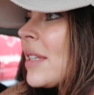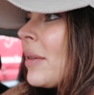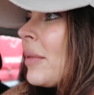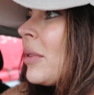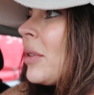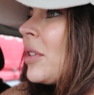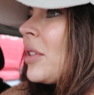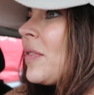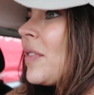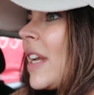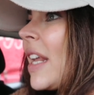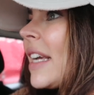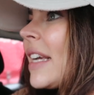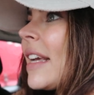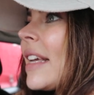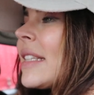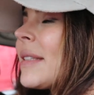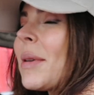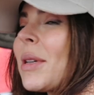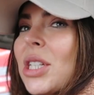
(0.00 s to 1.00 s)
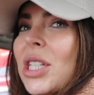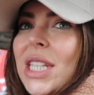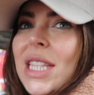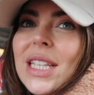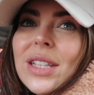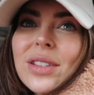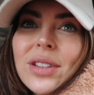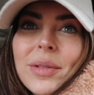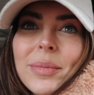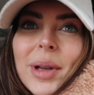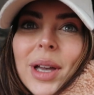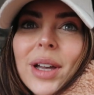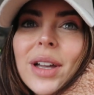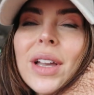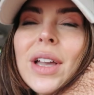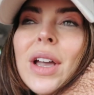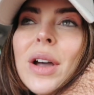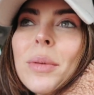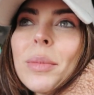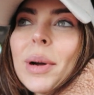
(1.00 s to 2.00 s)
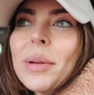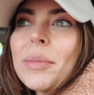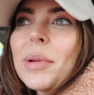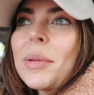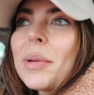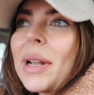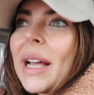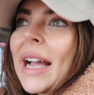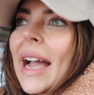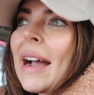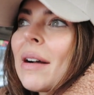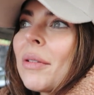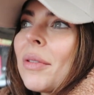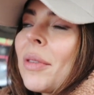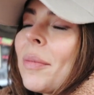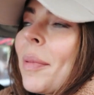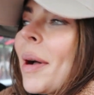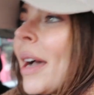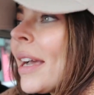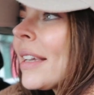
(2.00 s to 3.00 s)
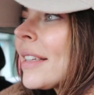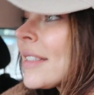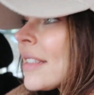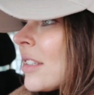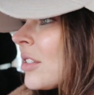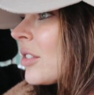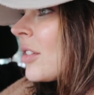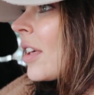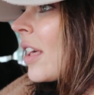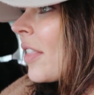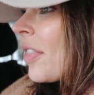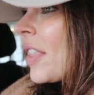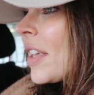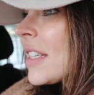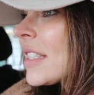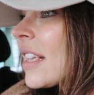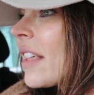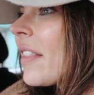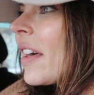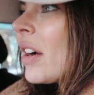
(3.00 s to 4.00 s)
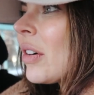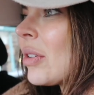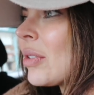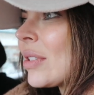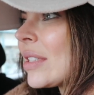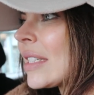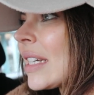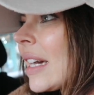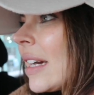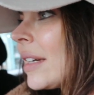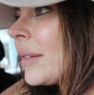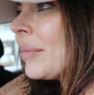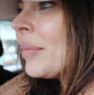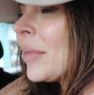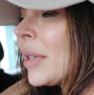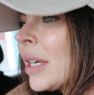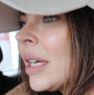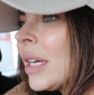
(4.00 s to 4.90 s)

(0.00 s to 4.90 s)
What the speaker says: so good for like, especially in the summer, when we were like out on the bikes and things like that all the time.